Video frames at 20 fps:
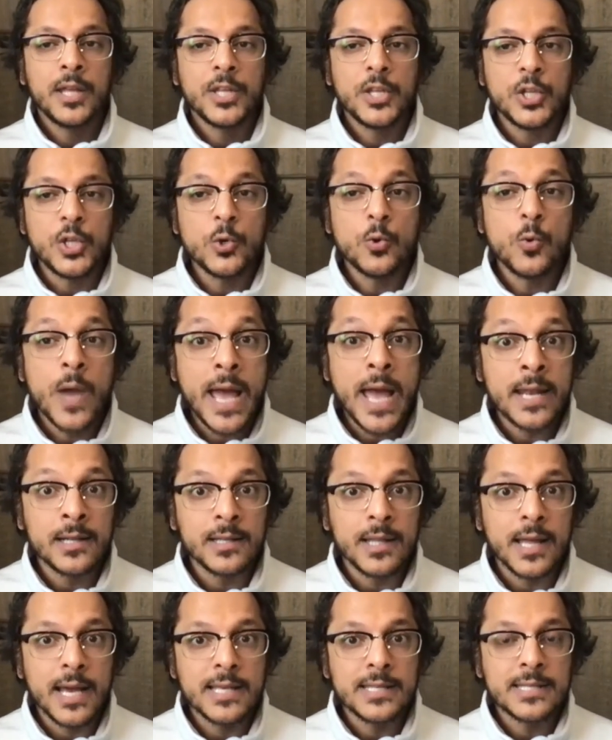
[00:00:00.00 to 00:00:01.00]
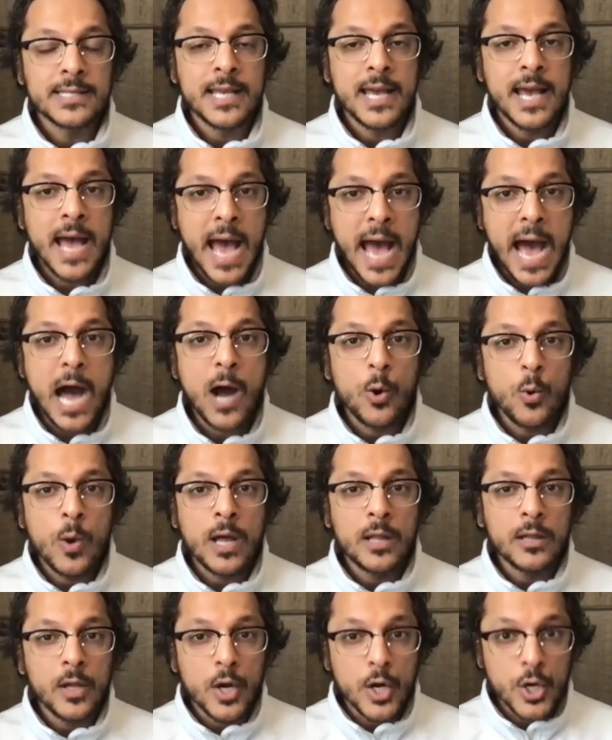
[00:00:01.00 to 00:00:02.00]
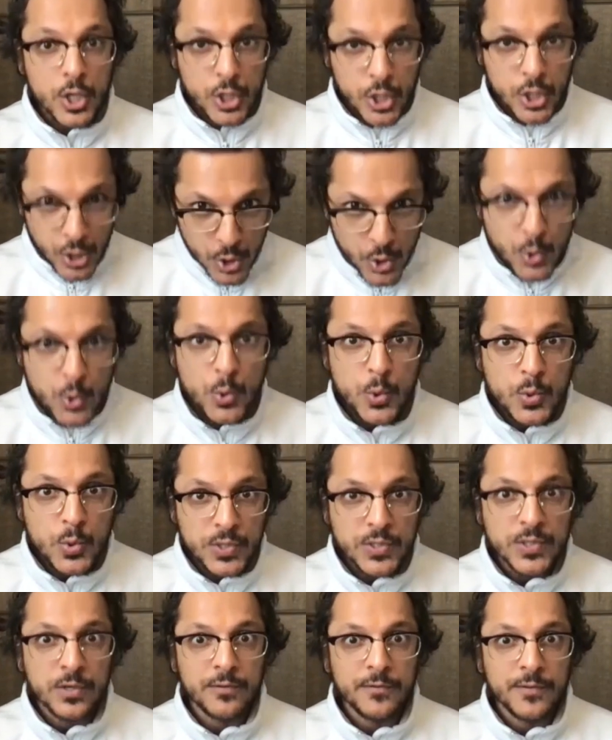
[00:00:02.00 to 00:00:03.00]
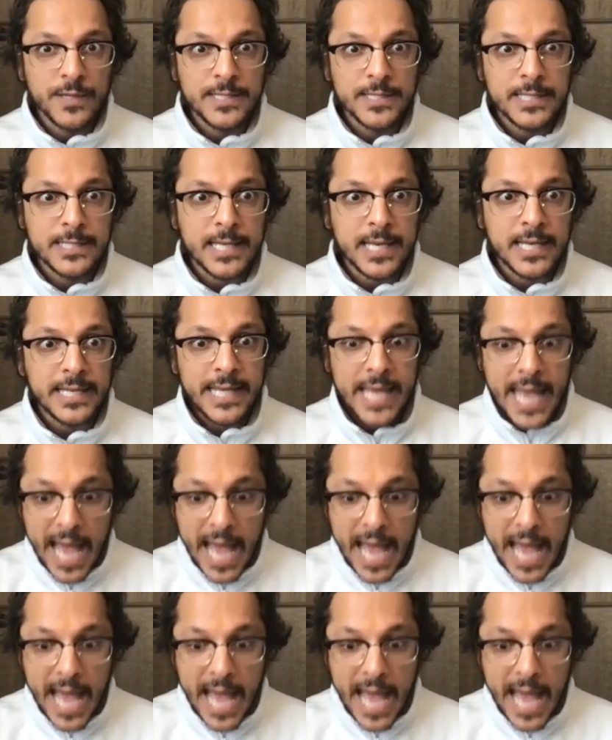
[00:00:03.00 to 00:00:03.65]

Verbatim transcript: You analyze how well are you serving society?